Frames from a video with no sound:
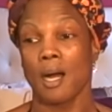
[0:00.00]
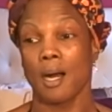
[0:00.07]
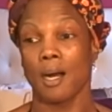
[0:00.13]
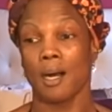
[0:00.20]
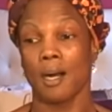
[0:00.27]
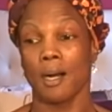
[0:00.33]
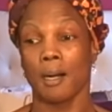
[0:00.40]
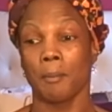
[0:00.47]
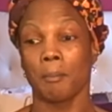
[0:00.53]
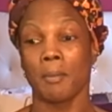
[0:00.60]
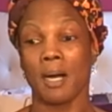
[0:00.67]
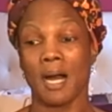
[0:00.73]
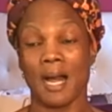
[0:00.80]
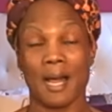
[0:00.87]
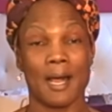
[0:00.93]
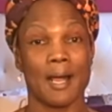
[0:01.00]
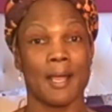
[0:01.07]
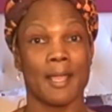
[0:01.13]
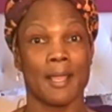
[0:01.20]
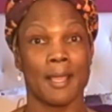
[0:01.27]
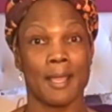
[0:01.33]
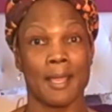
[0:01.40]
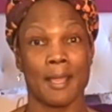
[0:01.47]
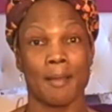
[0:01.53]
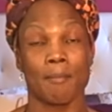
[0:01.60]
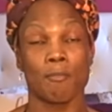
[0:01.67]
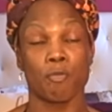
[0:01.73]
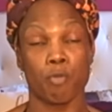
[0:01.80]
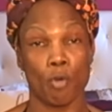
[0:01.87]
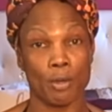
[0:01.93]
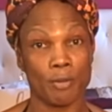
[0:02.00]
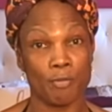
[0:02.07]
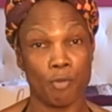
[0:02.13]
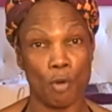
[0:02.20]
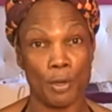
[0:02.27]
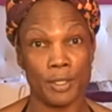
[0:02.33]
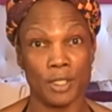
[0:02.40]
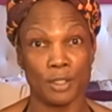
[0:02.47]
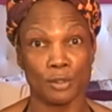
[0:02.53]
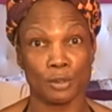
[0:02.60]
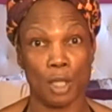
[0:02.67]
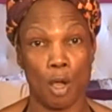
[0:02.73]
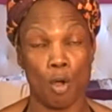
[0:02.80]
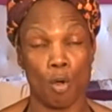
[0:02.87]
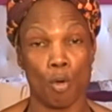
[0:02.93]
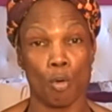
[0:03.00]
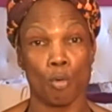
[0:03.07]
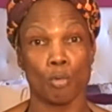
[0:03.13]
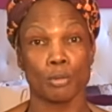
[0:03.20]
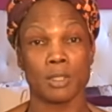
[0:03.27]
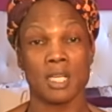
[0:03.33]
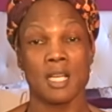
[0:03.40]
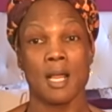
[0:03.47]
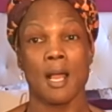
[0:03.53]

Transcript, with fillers: Um, I am 44 years old.